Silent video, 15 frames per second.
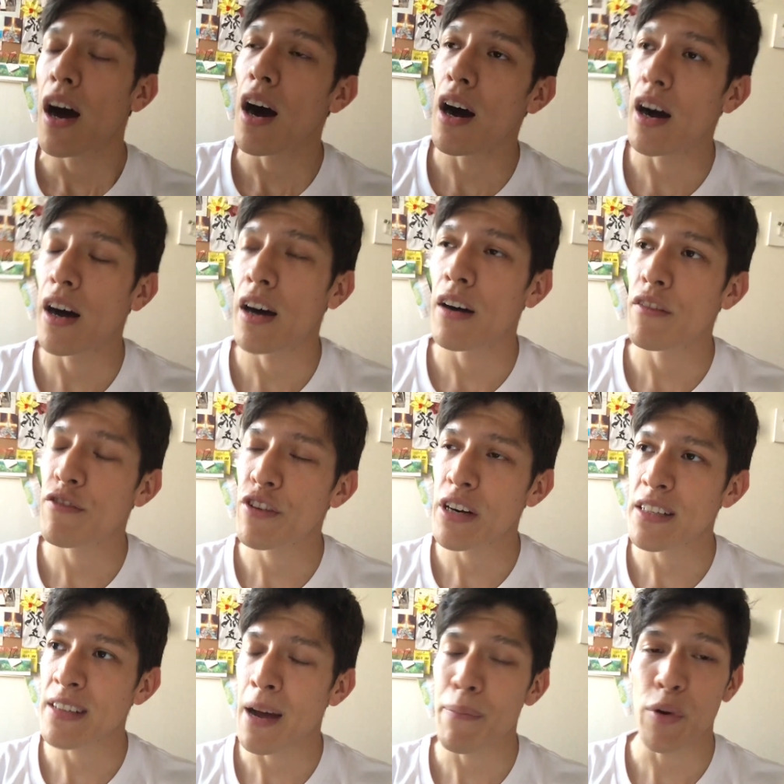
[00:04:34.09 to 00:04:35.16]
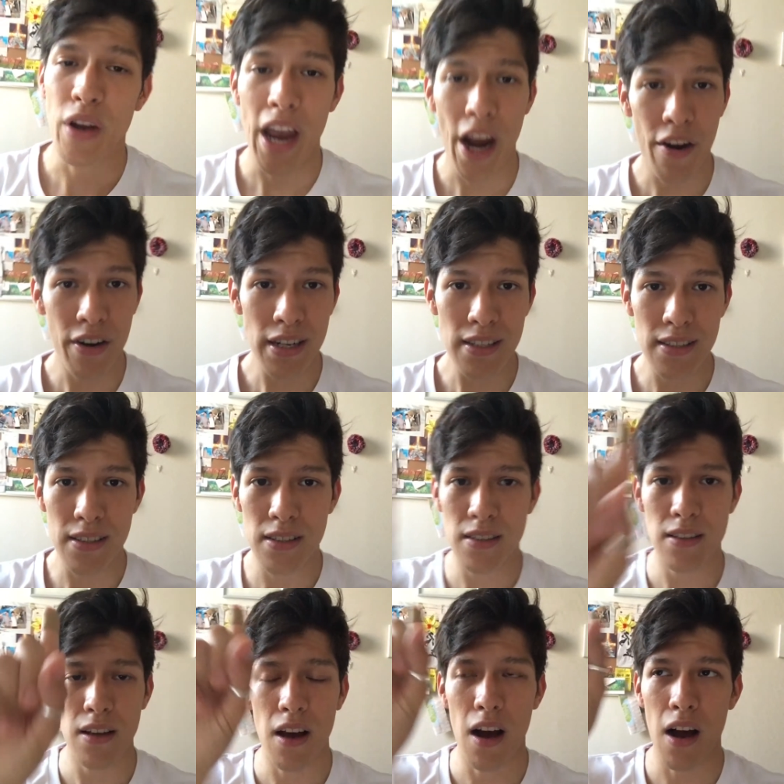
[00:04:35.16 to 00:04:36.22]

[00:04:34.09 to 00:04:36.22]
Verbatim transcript: For example, carrots,